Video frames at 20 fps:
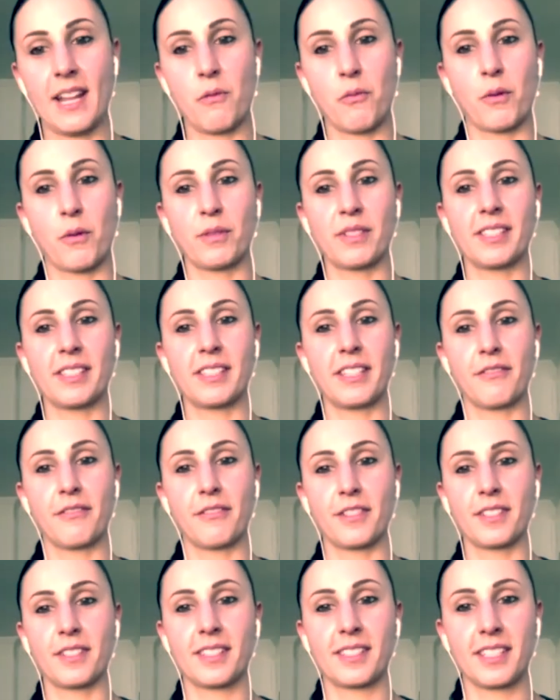what was the
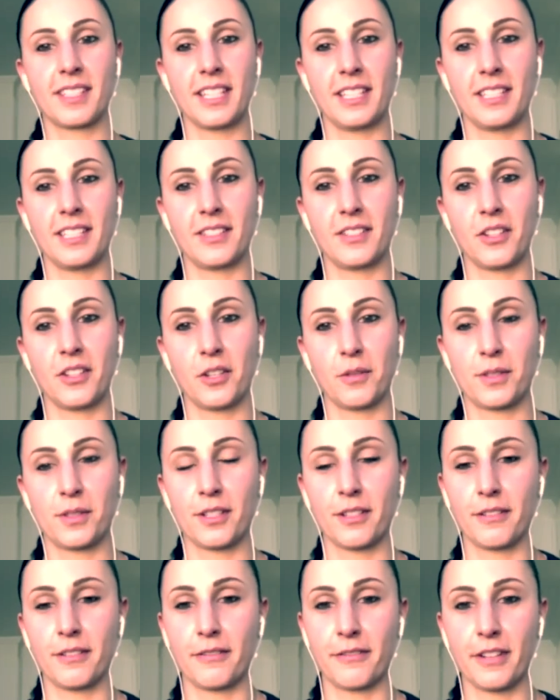difference in terms
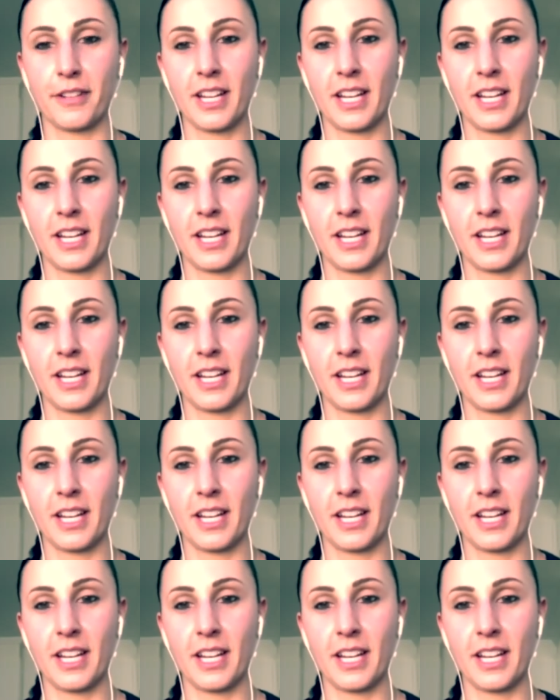of